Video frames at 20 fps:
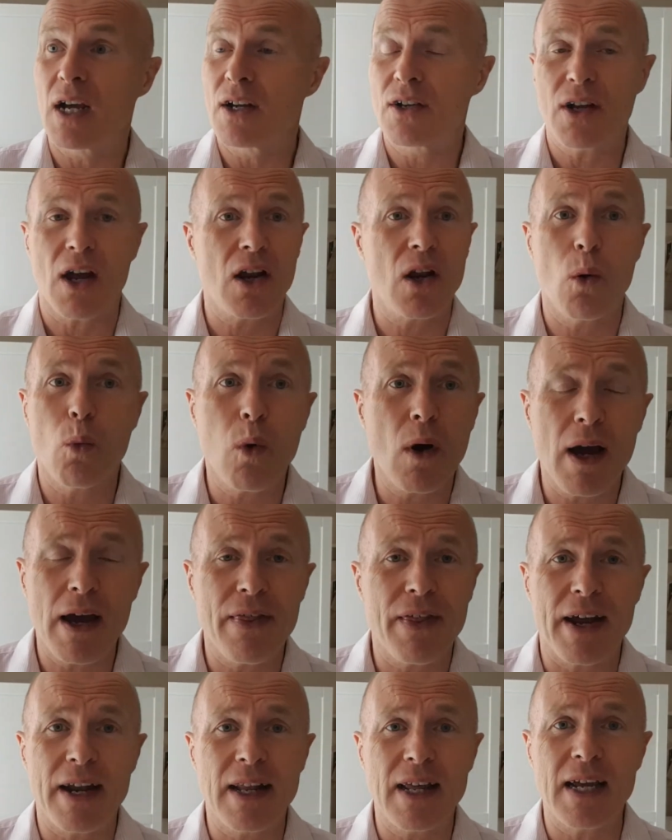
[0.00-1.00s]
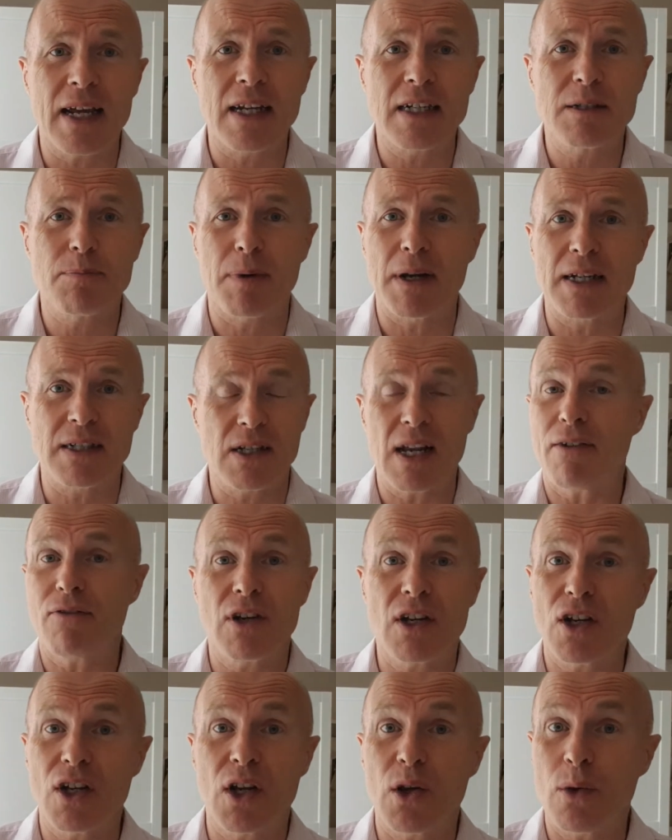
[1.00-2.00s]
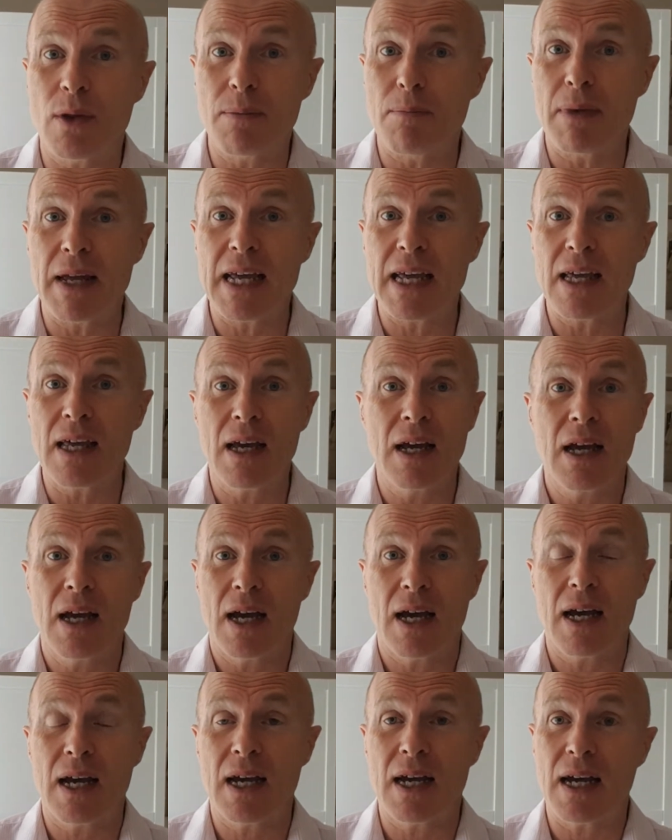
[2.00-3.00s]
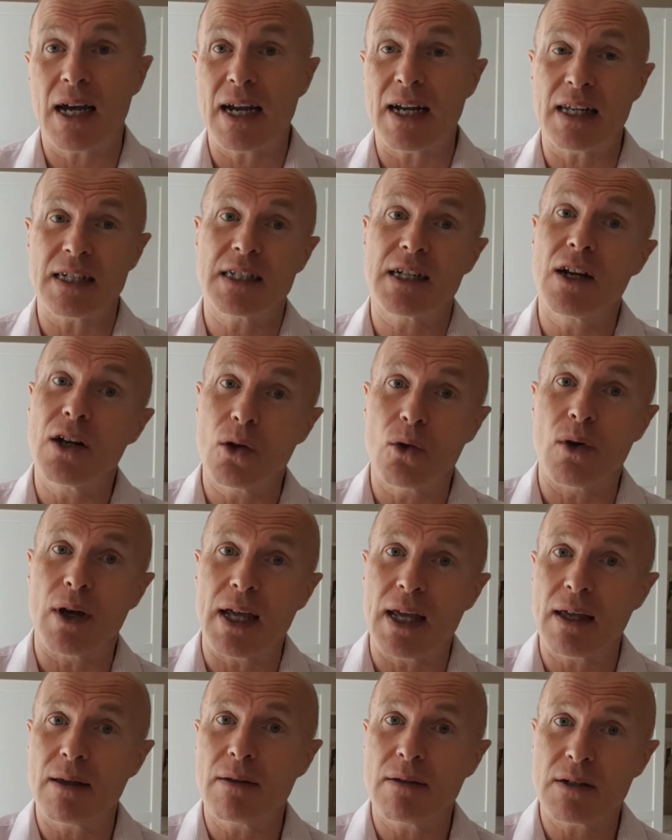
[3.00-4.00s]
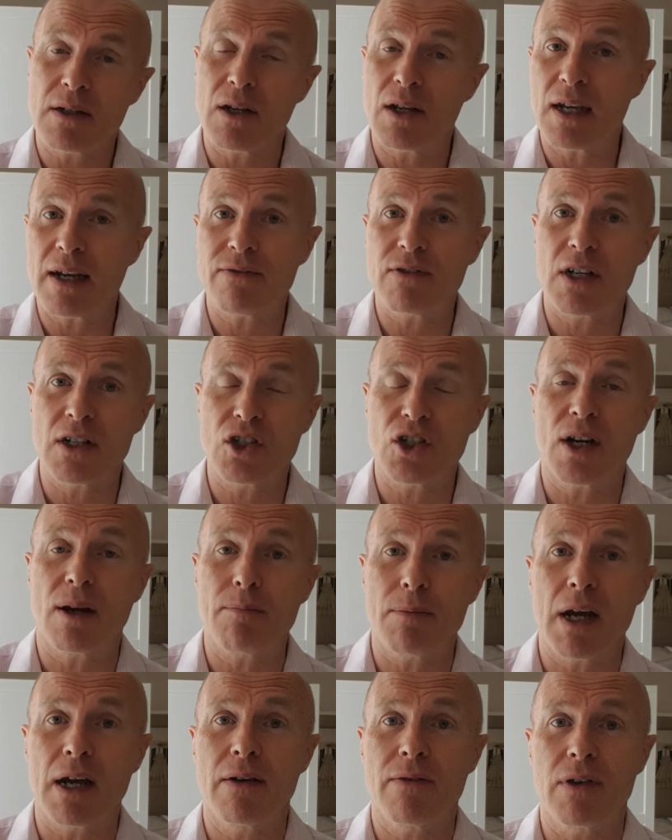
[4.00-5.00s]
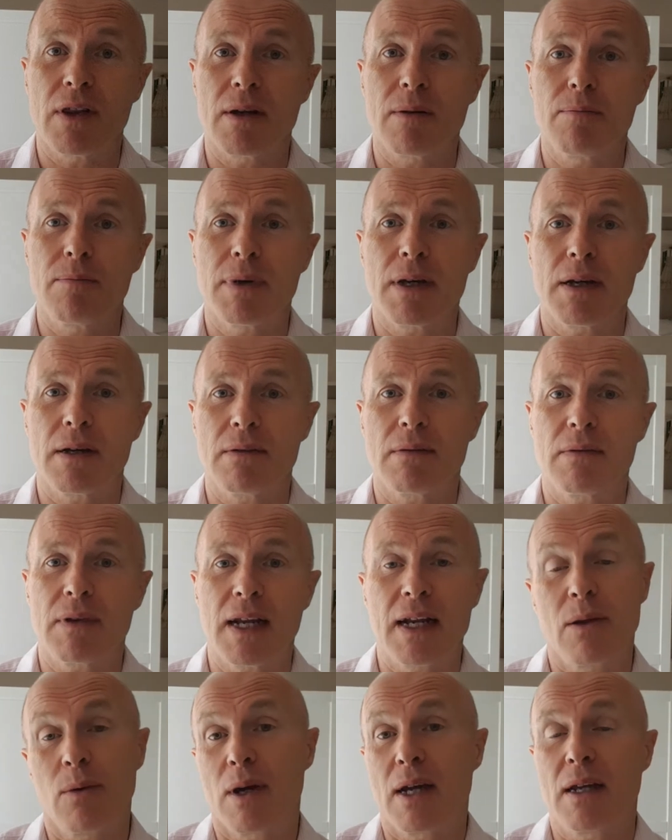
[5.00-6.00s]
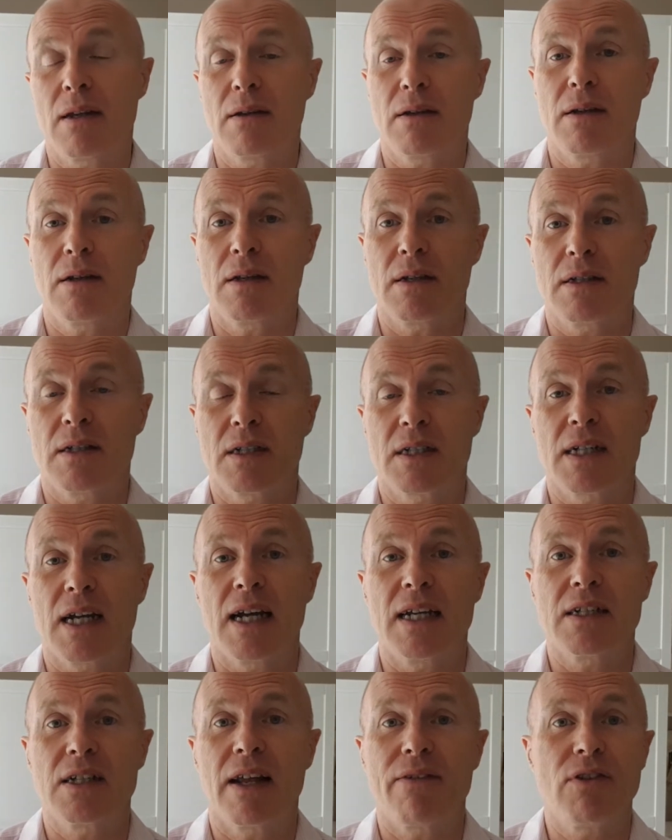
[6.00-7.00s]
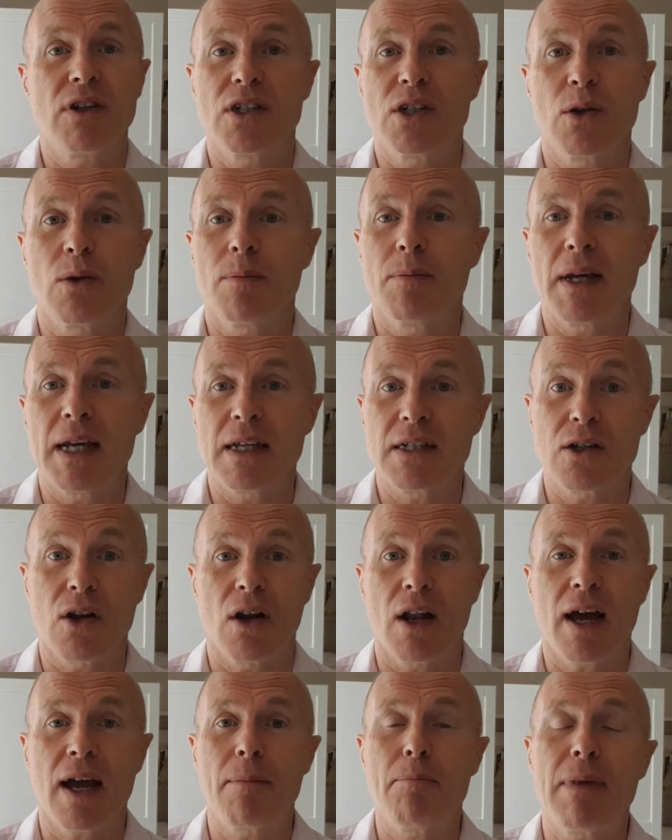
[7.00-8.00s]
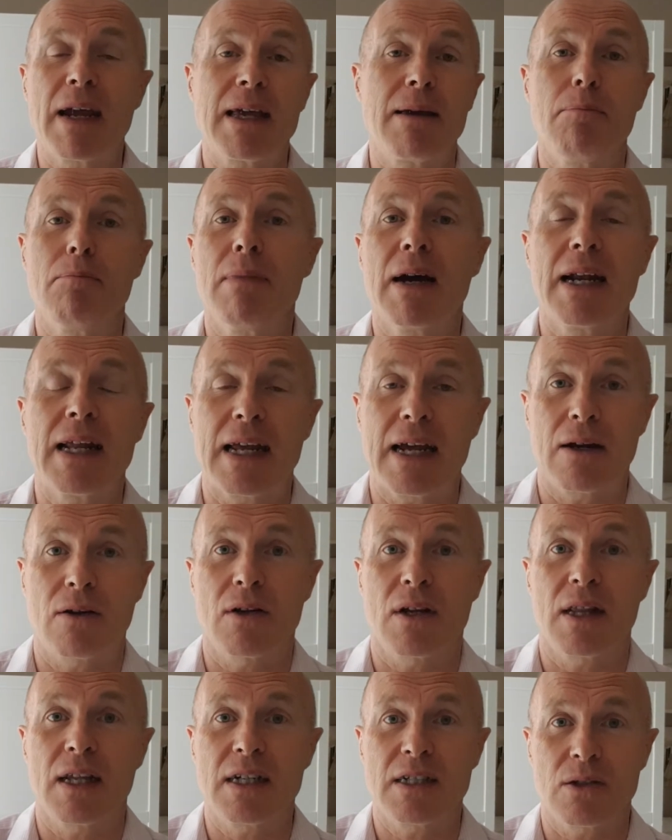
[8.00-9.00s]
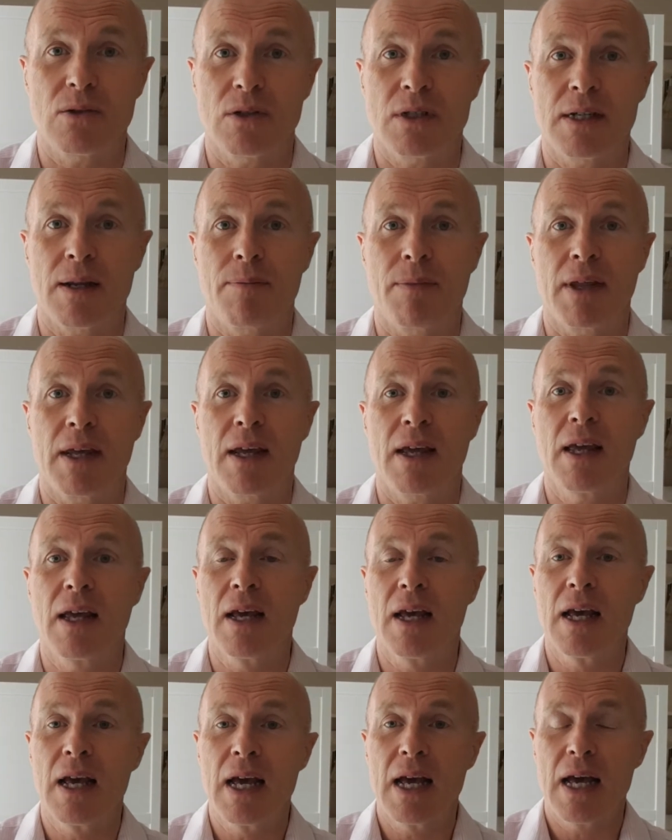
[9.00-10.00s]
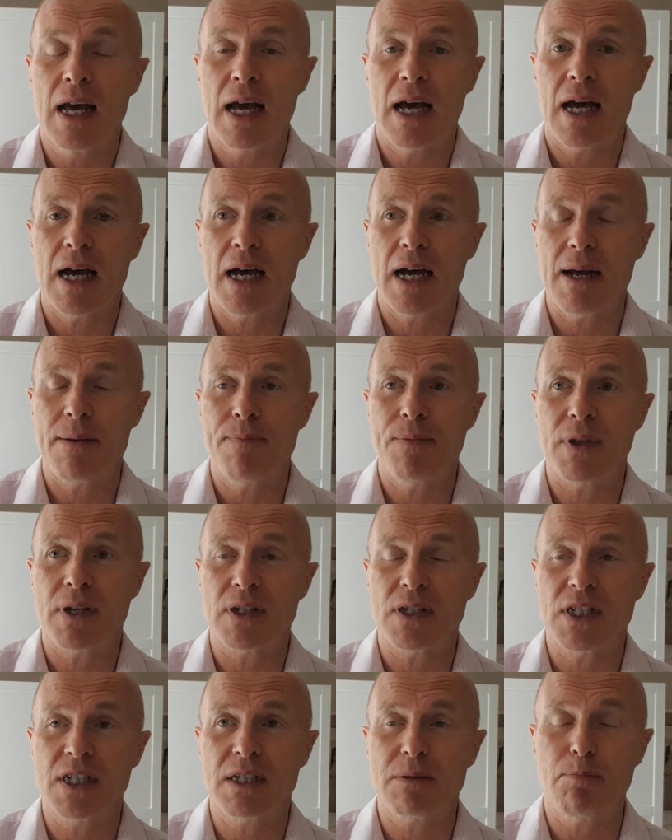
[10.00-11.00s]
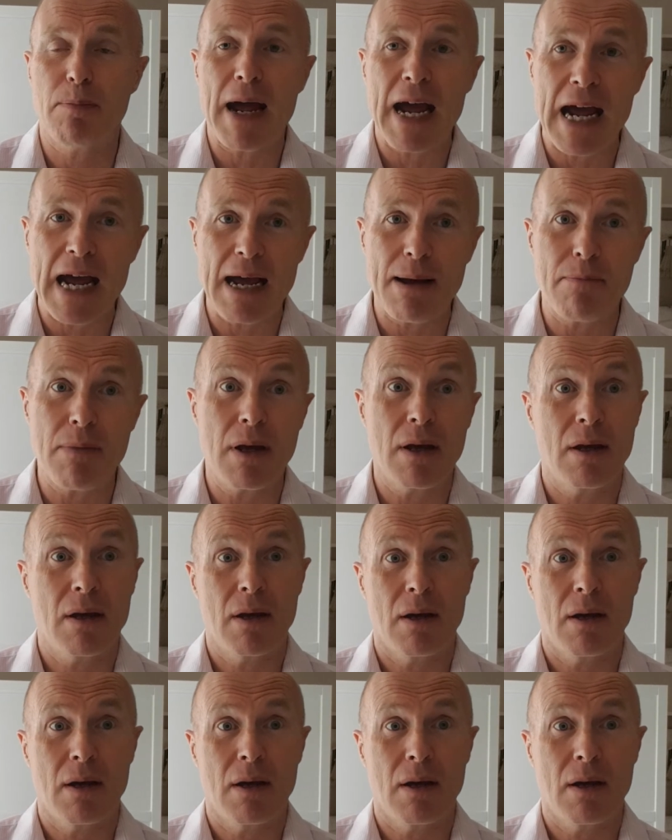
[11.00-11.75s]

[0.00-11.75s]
Don't know why that is, but it's nothing to do with me, and it's annoying. You have to jump over them, but anyway, as I say, it's nothing to do with me. It's not like I'm making money out of this or something. Spam.